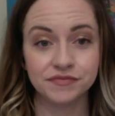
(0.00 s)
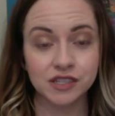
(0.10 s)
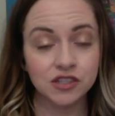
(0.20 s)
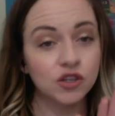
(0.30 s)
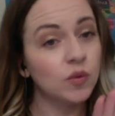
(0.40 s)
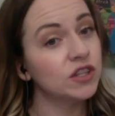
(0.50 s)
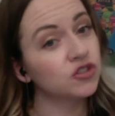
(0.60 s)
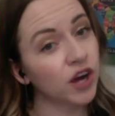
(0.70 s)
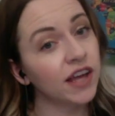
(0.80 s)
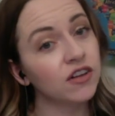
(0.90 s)
So with
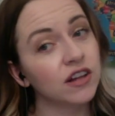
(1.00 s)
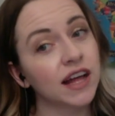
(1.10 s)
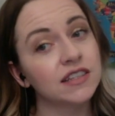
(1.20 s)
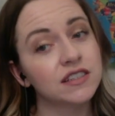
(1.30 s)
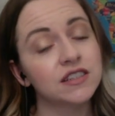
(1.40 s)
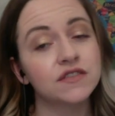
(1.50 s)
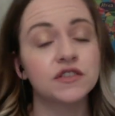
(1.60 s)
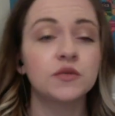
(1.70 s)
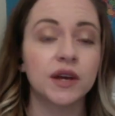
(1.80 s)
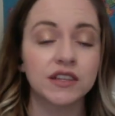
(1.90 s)
trial classes
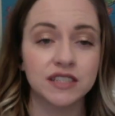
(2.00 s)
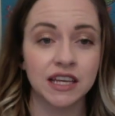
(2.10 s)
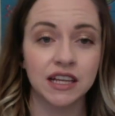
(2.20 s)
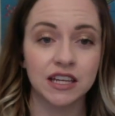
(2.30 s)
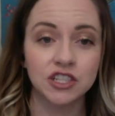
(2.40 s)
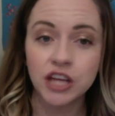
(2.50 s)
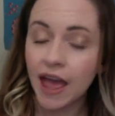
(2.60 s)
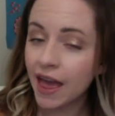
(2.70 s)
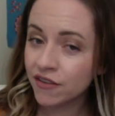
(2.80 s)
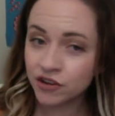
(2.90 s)
for Wales English,
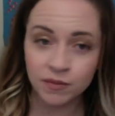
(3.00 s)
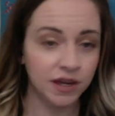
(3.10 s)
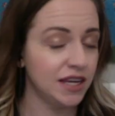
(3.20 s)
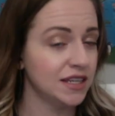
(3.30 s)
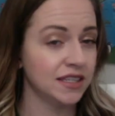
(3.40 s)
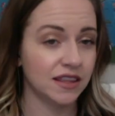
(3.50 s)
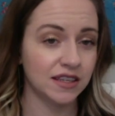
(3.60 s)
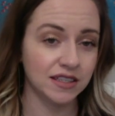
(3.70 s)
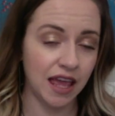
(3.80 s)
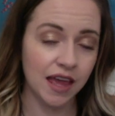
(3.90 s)
everybody is at the
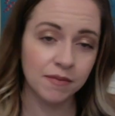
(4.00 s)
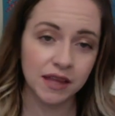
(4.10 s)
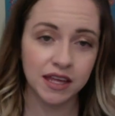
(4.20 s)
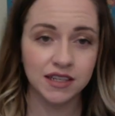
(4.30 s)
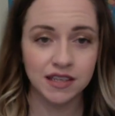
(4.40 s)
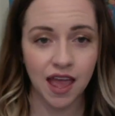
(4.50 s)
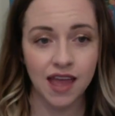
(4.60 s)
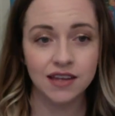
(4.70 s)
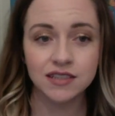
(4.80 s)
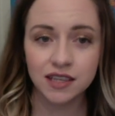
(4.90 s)
same. It is
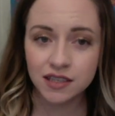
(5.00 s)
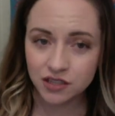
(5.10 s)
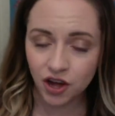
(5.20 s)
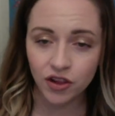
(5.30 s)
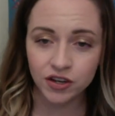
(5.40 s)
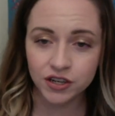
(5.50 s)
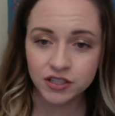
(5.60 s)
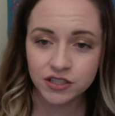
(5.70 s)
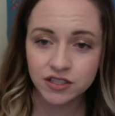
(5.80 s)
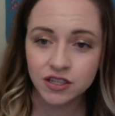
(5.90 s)

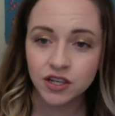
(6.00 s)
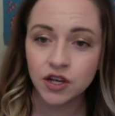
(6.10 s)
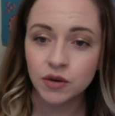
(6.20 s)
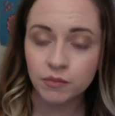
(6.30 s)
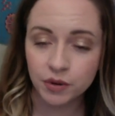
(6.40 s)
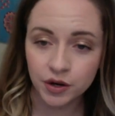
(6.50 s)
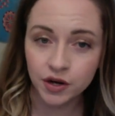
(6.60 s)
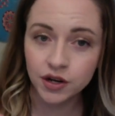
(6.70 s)
$18 per